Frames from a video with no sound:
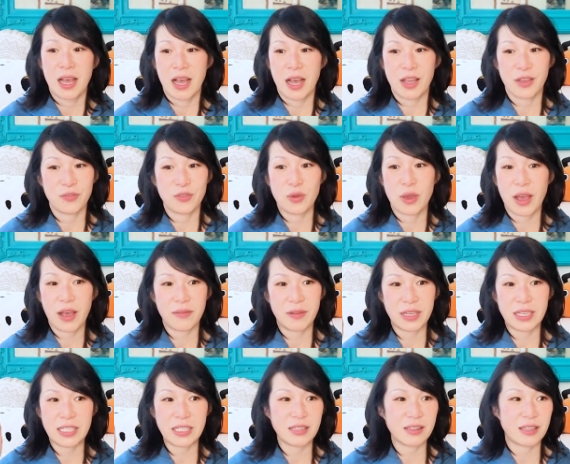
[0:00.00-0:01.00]
if you have
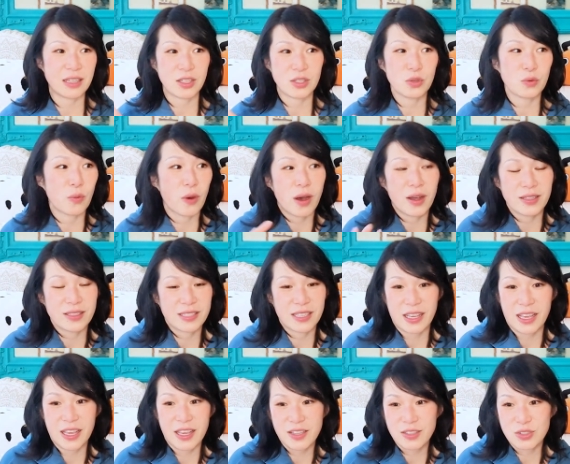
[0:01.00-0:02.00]
anything you want to
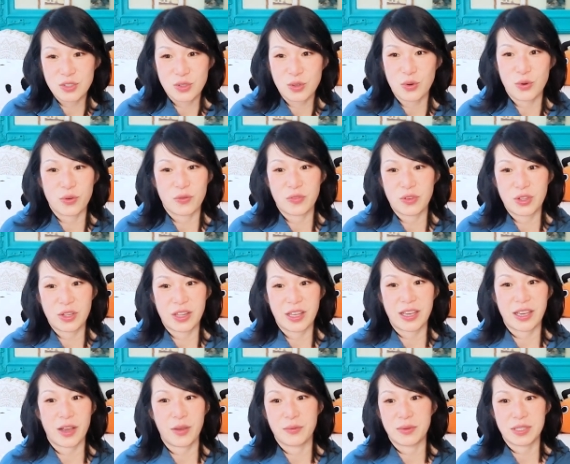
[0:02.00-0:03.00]
answer or feel
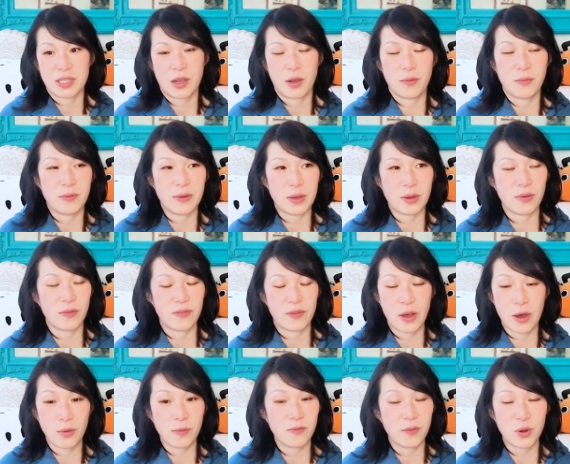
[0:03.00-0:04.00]
like I was
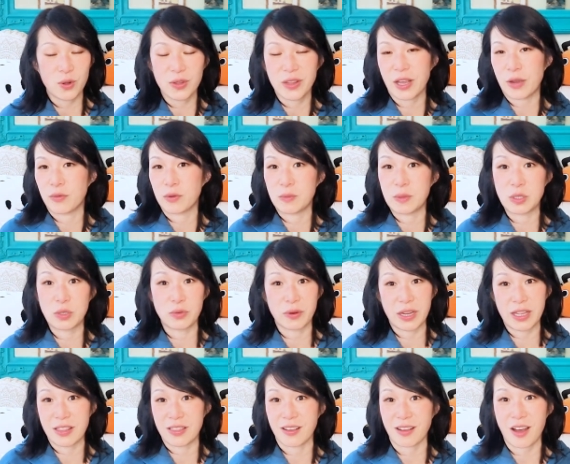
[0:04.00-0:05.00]
helpful, that would be great in the